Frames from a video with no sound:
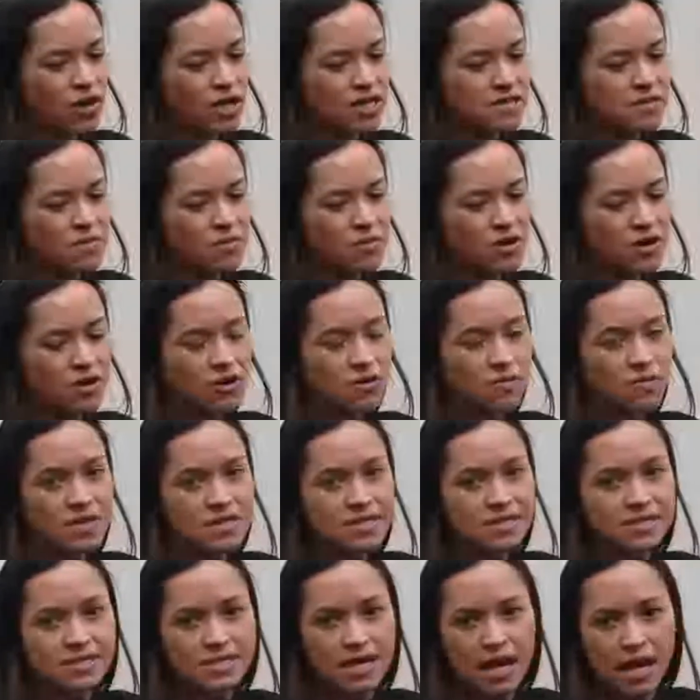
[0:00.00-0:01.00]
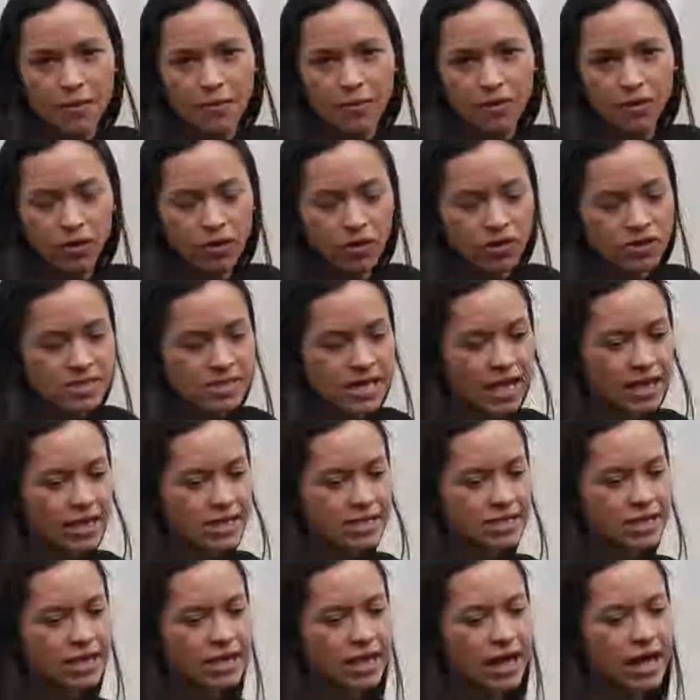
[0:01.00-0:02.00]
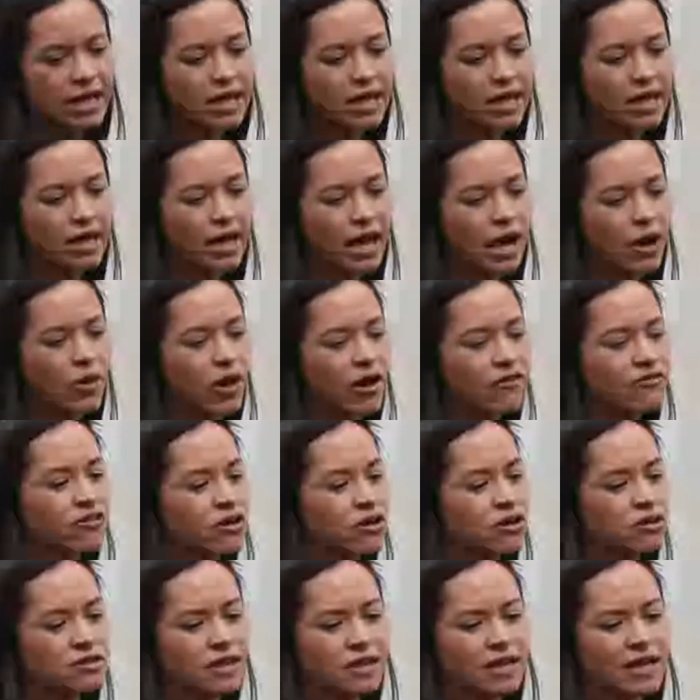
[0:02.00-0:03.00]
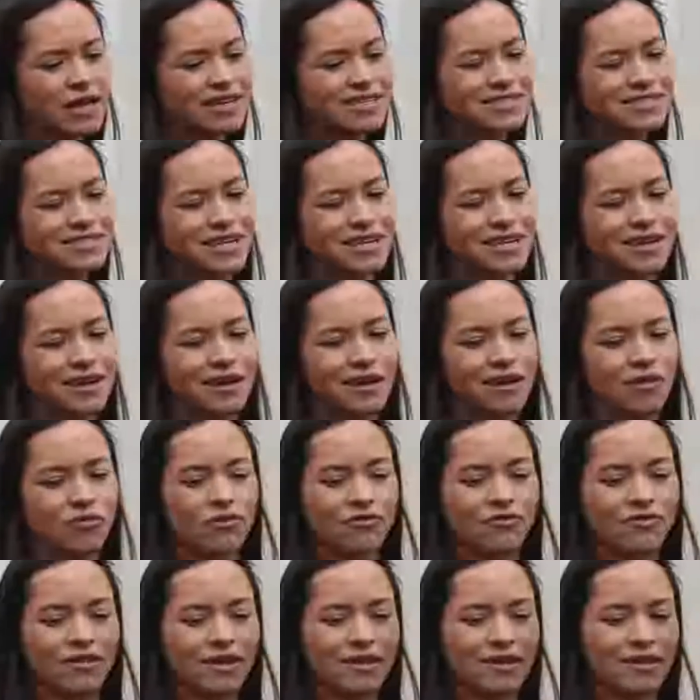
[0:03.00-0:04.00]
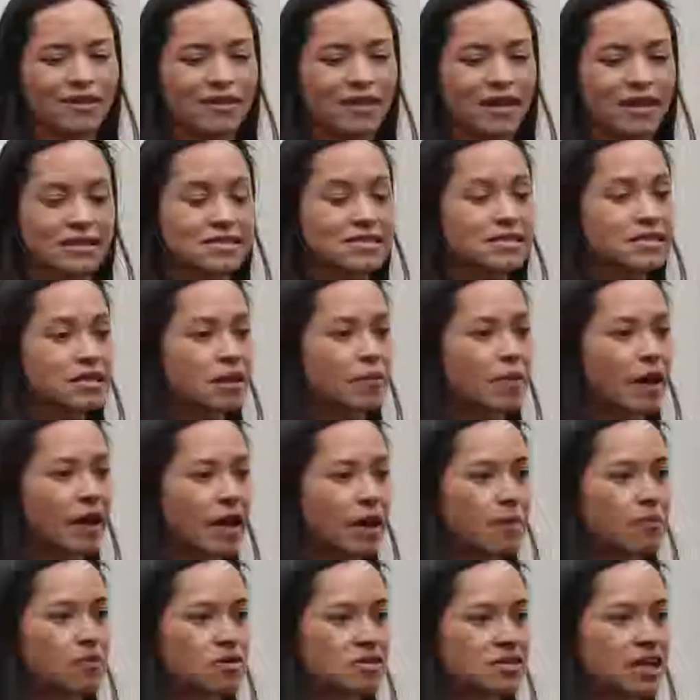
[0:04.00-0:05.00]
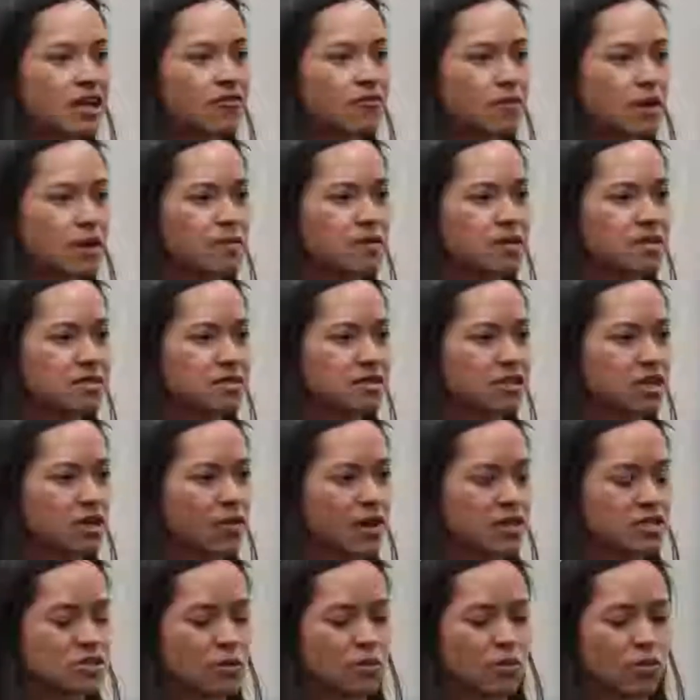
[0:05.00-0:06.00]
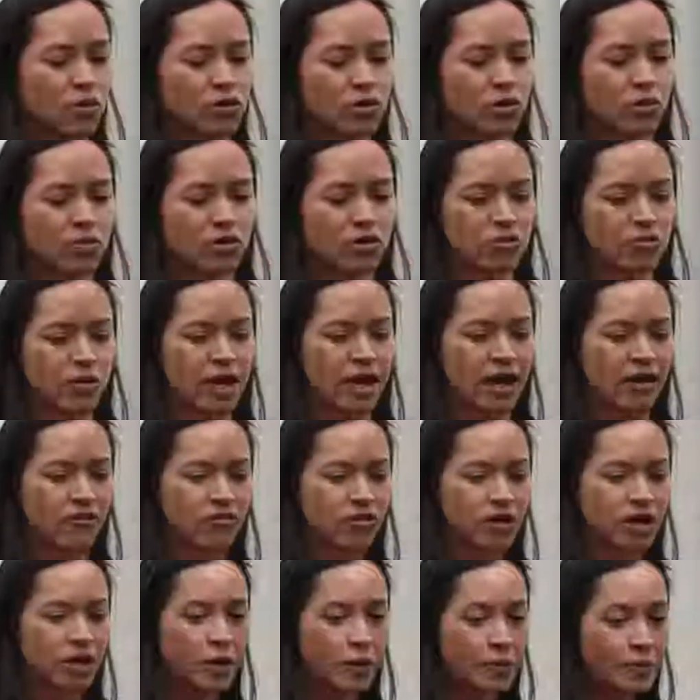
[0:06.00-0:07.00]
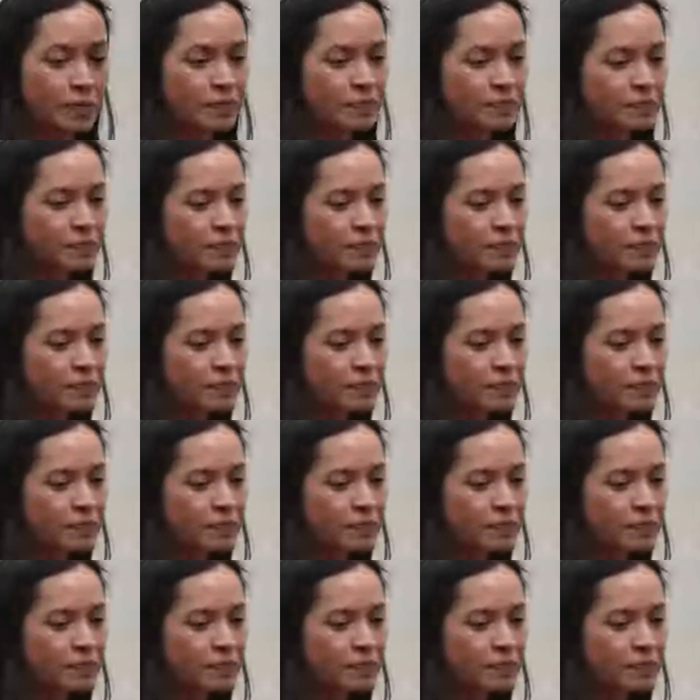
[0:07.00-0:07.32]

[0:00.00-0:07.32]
rates appear to be stable or slightly declining. However, the latest data reveal that still about 8% of babies in the US are born low birth weight every year.